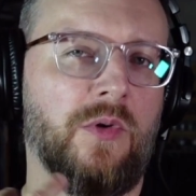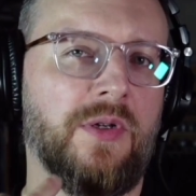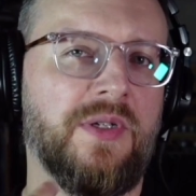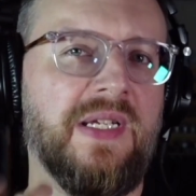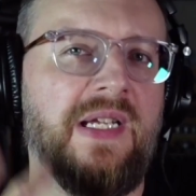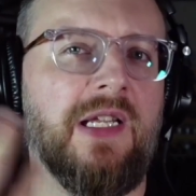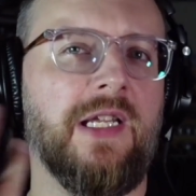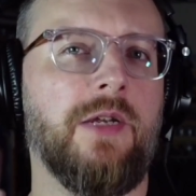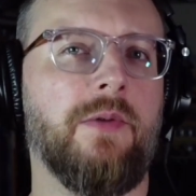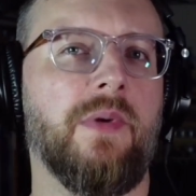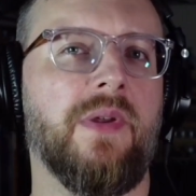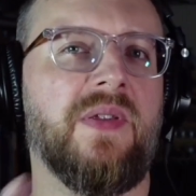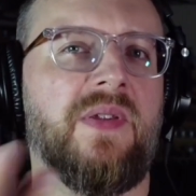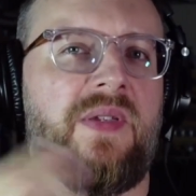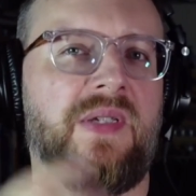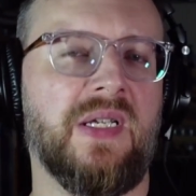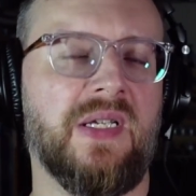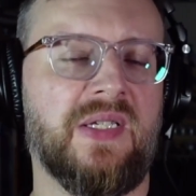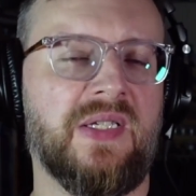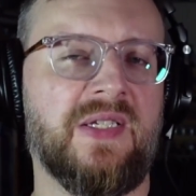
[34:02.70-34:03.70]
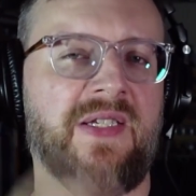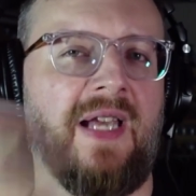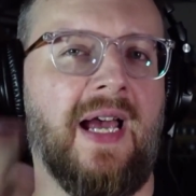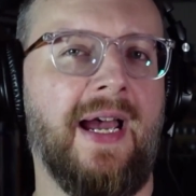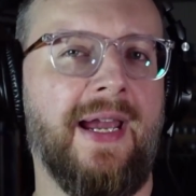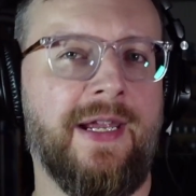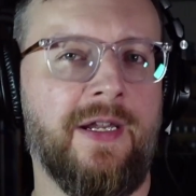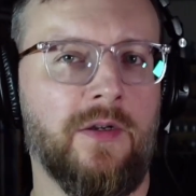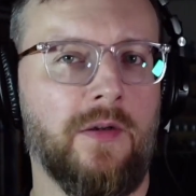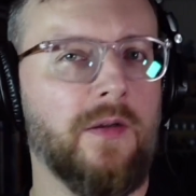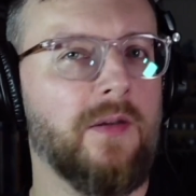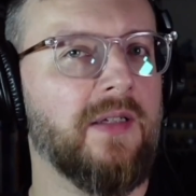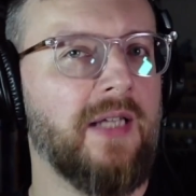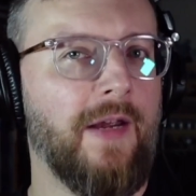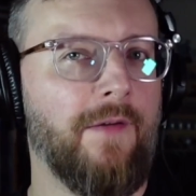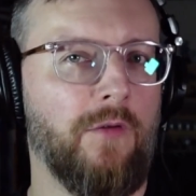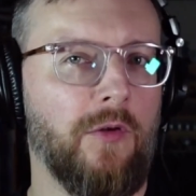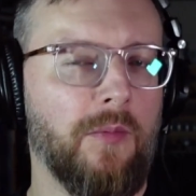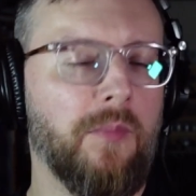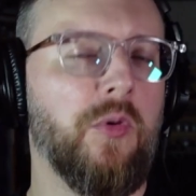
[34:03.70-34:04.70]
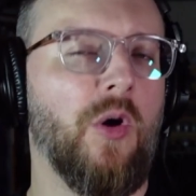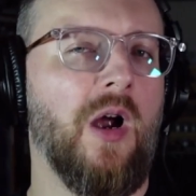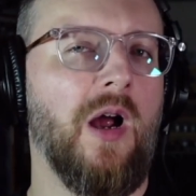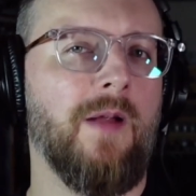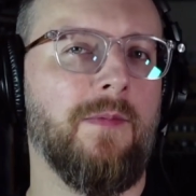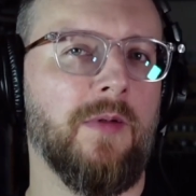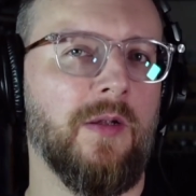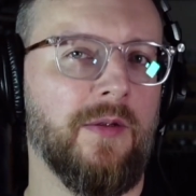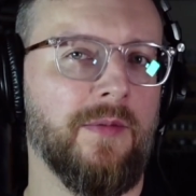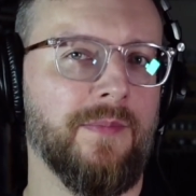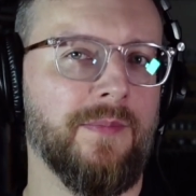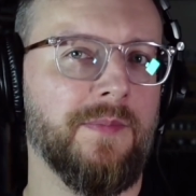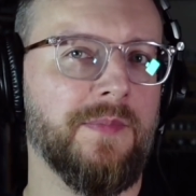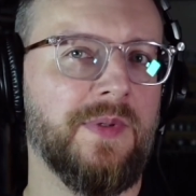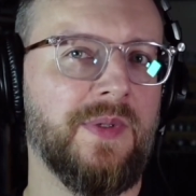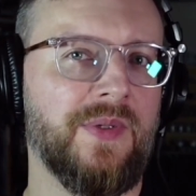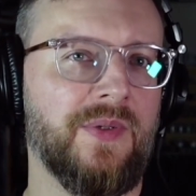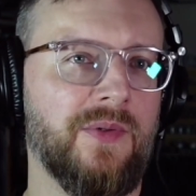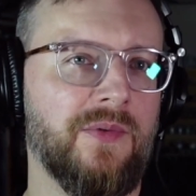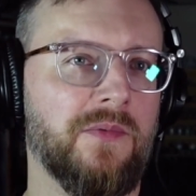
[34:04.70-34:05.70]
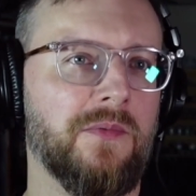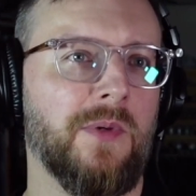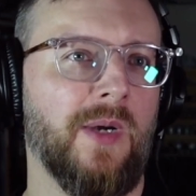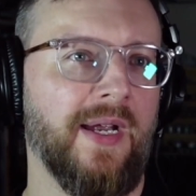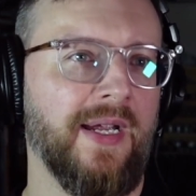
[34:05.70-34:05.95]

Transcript: dealing with societal level problems, right?